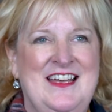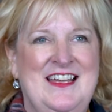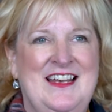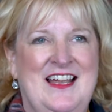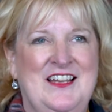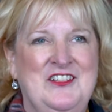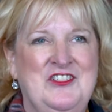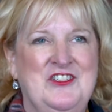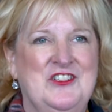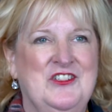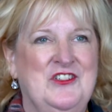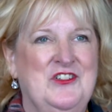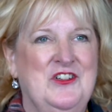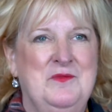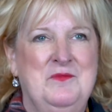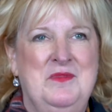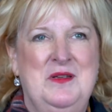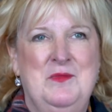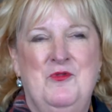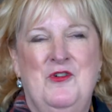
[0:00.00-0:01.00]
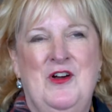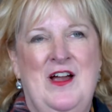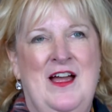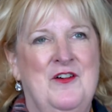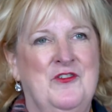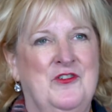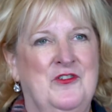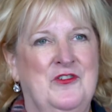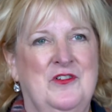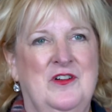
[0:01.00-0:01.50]
and I just couldn't be
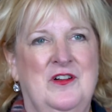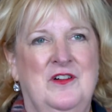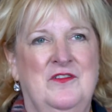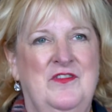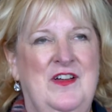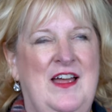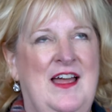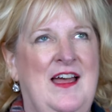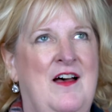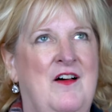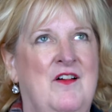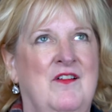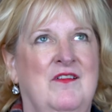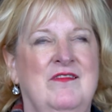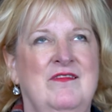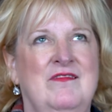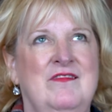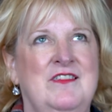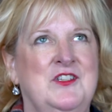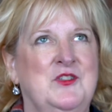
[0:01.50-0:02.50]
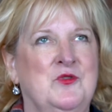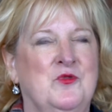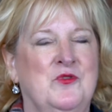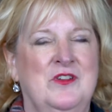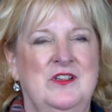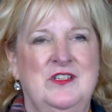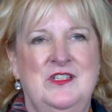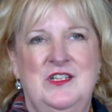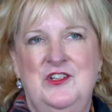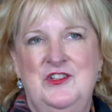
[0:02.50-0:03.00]
prouder of how this
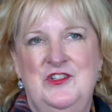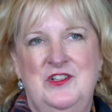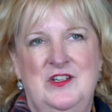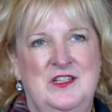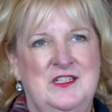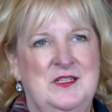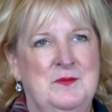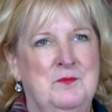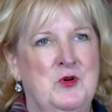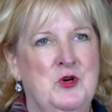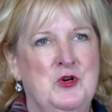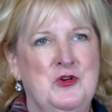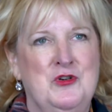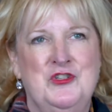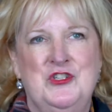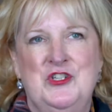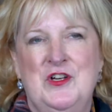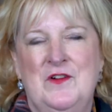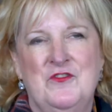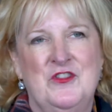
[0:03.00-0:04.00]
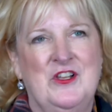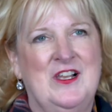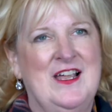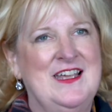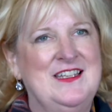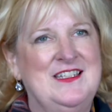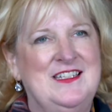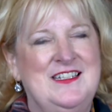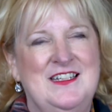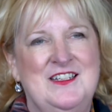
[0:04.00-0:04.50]
organization has emerged over the
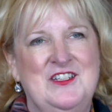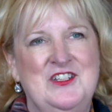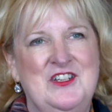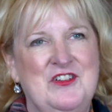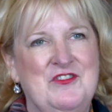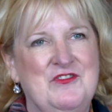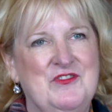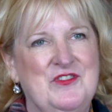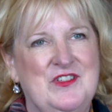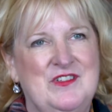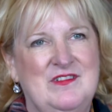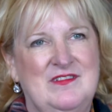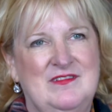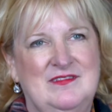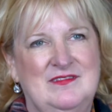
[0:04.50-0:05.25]
last 10 years.